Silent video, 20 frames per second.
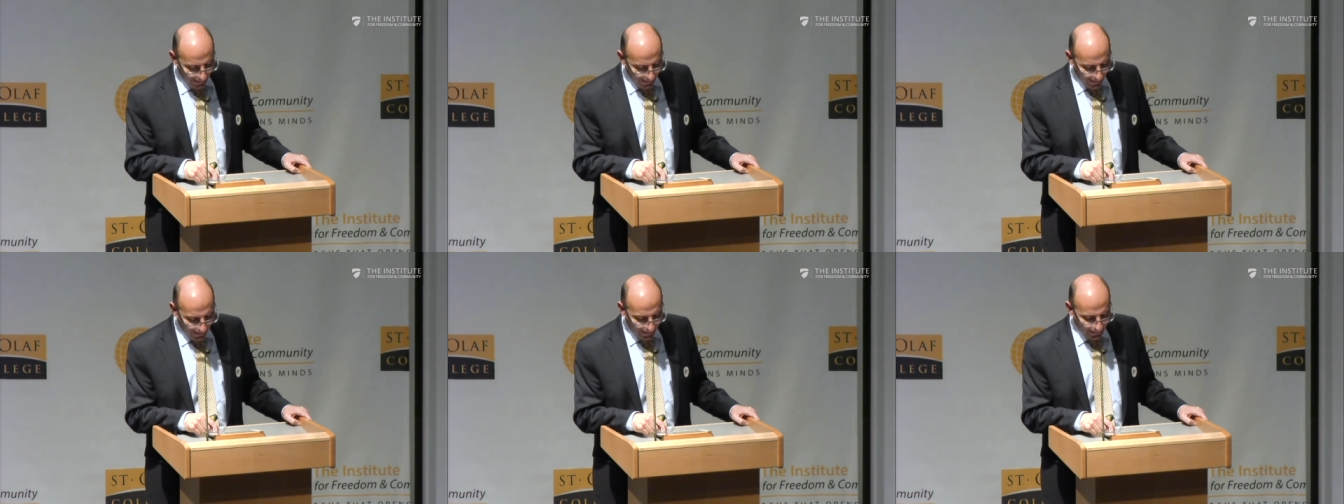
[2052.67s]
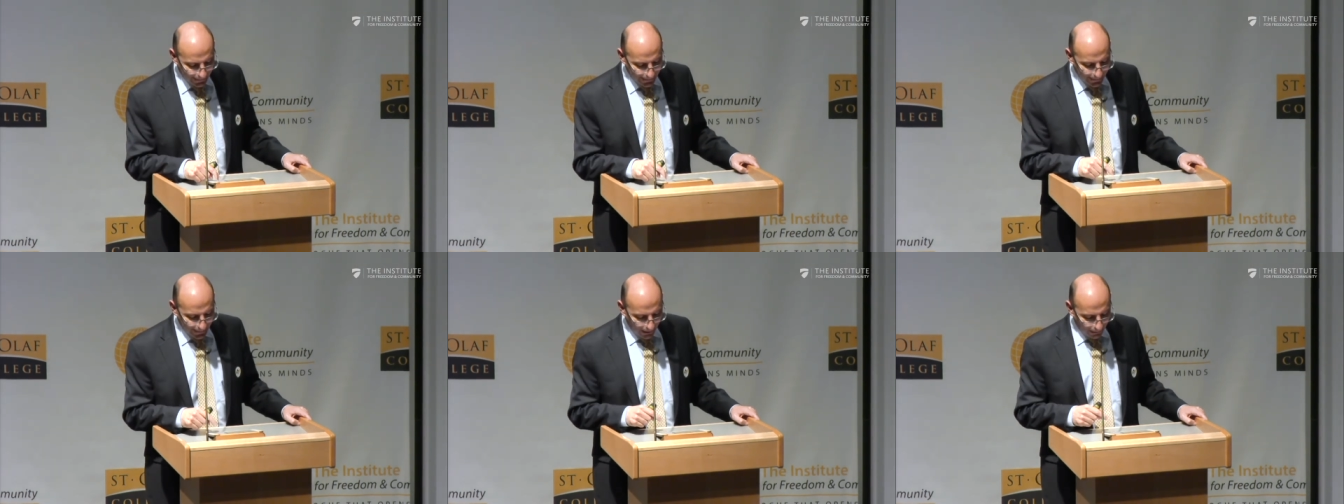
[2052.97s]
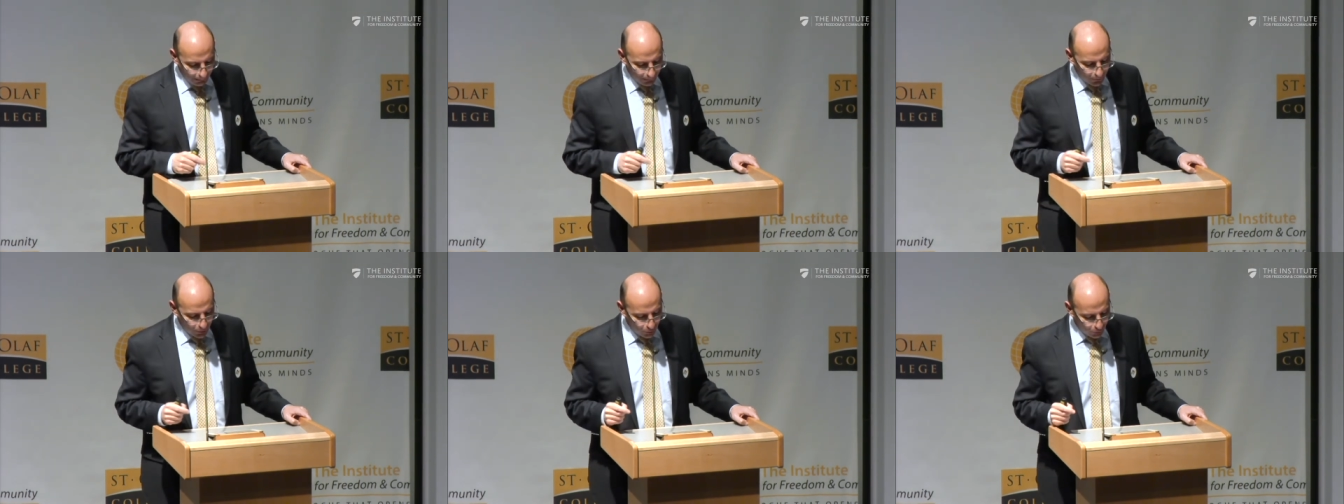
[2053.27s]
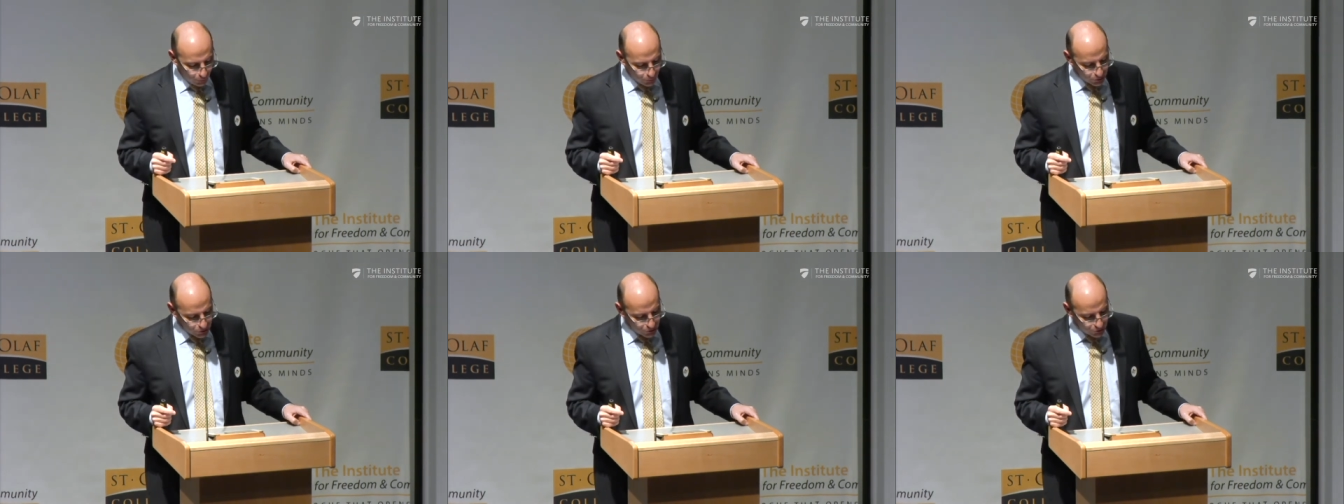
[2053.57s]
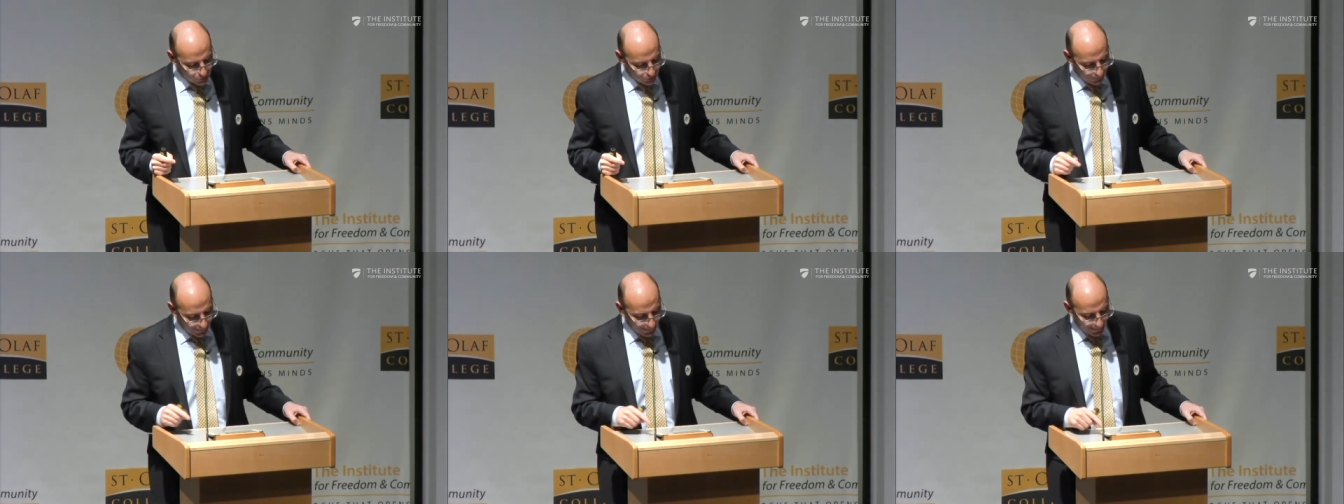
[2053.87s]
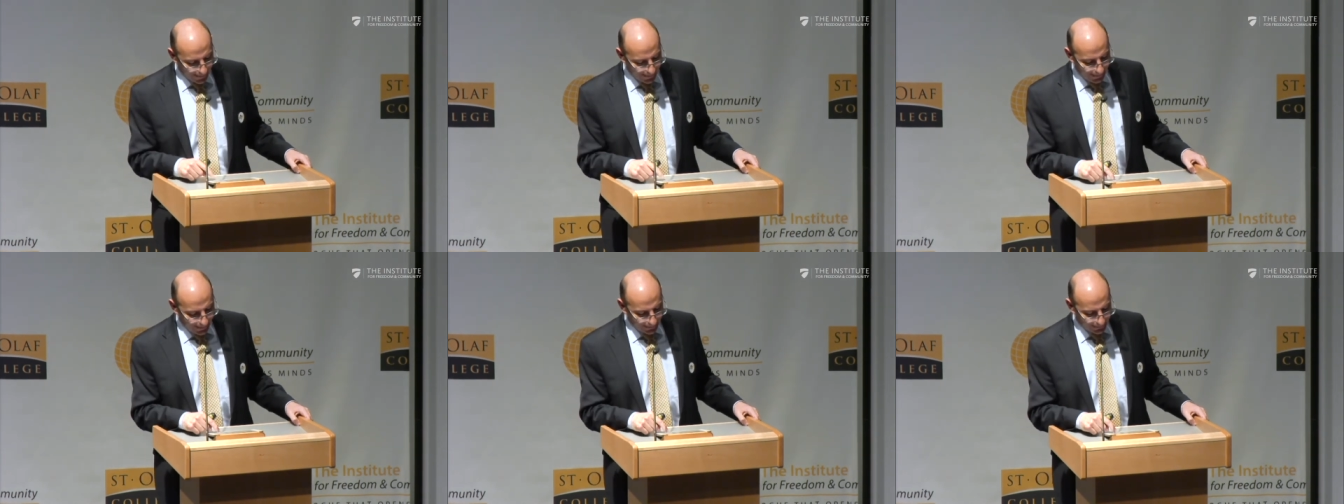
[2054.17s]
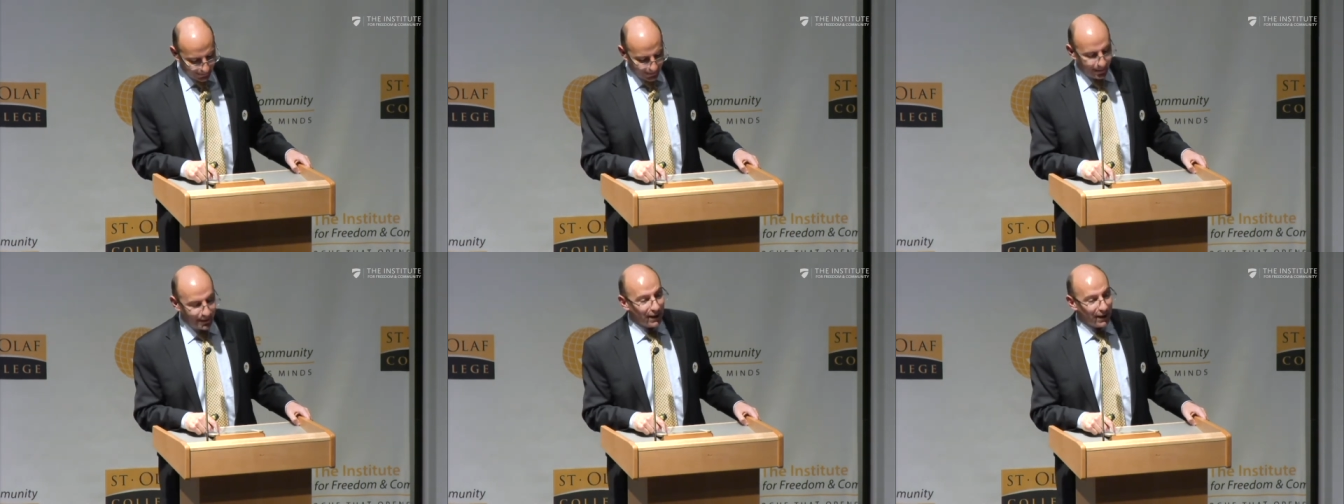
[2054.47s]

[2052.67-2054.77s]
and come close to a character